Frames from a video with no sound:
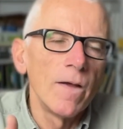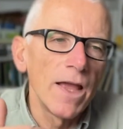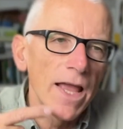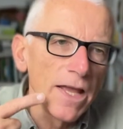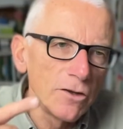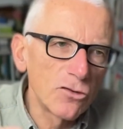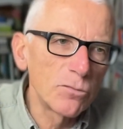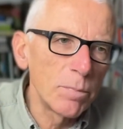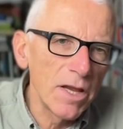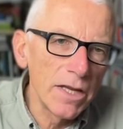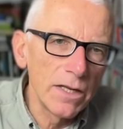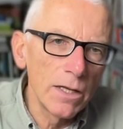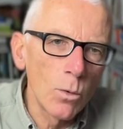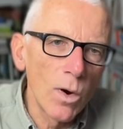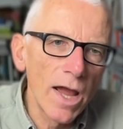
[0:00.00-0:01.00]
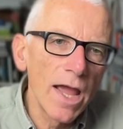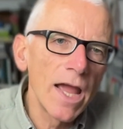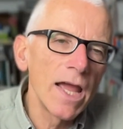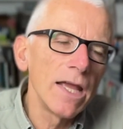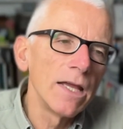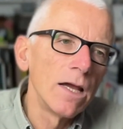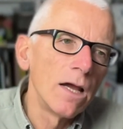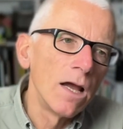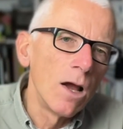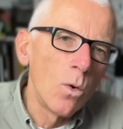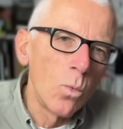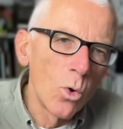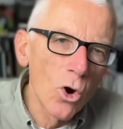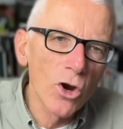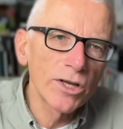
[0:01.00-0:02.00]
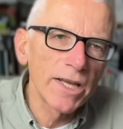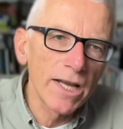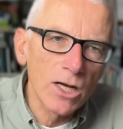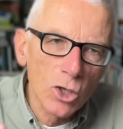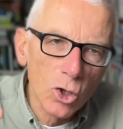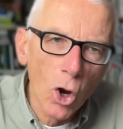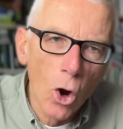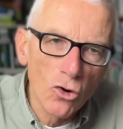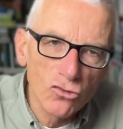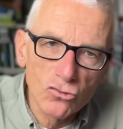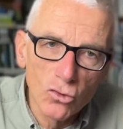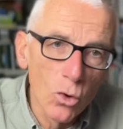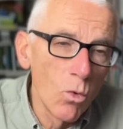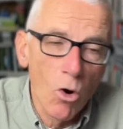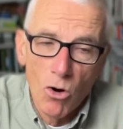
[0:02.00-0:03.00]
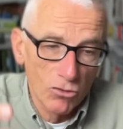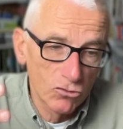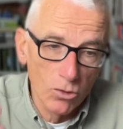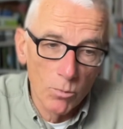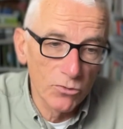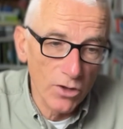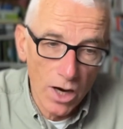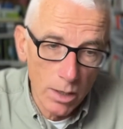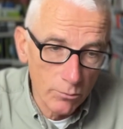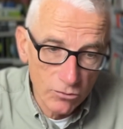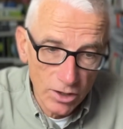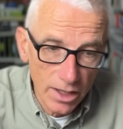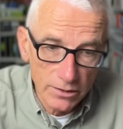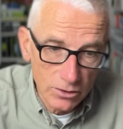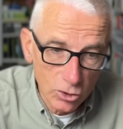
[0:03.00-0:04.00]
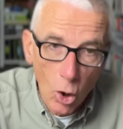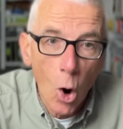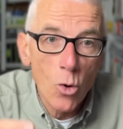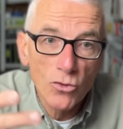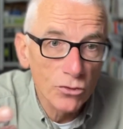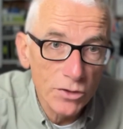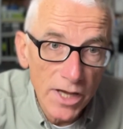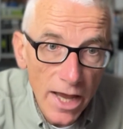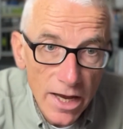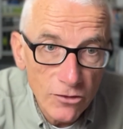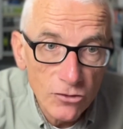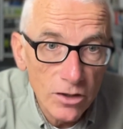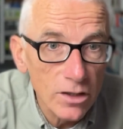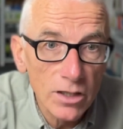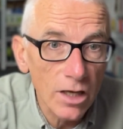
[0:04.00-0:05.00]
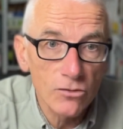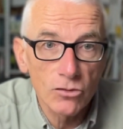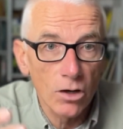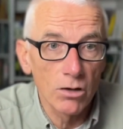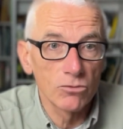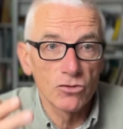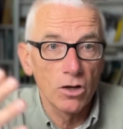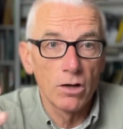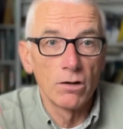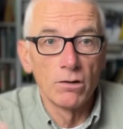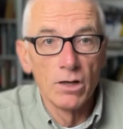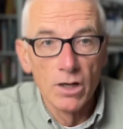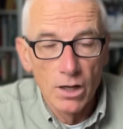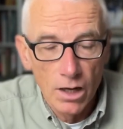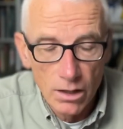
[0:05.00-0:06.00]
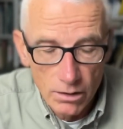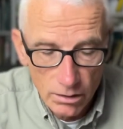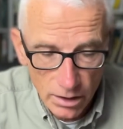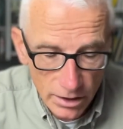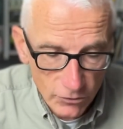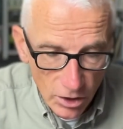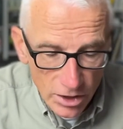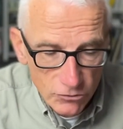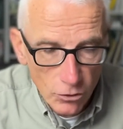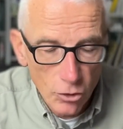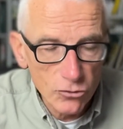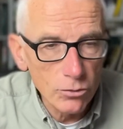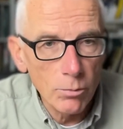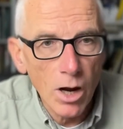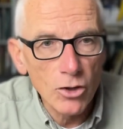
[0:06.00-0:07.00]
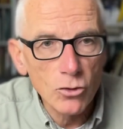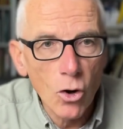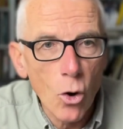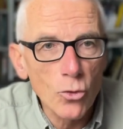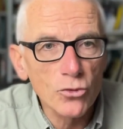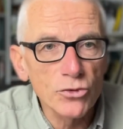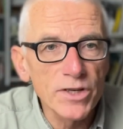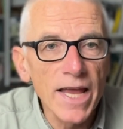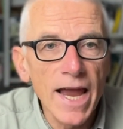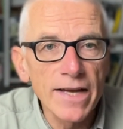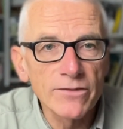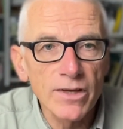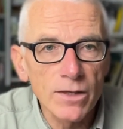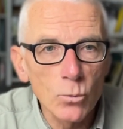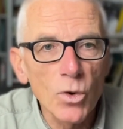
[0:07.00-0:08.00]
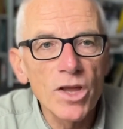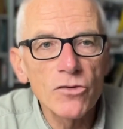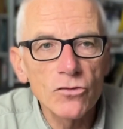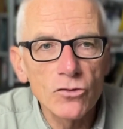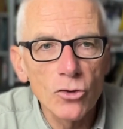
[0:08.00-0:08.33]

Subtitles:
in a speedy way, working close to or sometimes in co-creation. It's also about co-creating with